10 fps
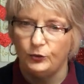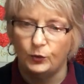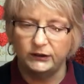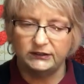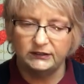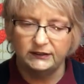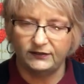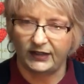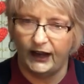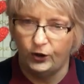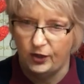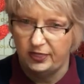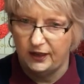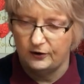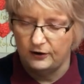You'll want to leave that
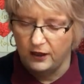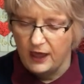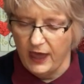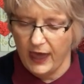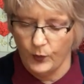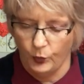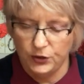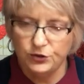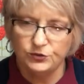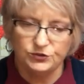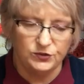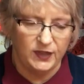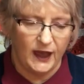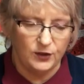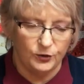on there. And when you do
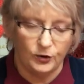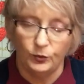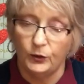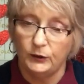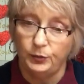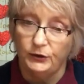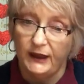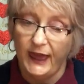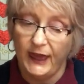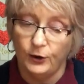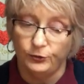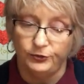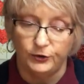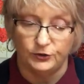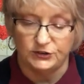that, you're going to want to put a hanger
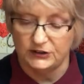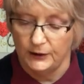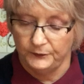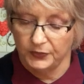first.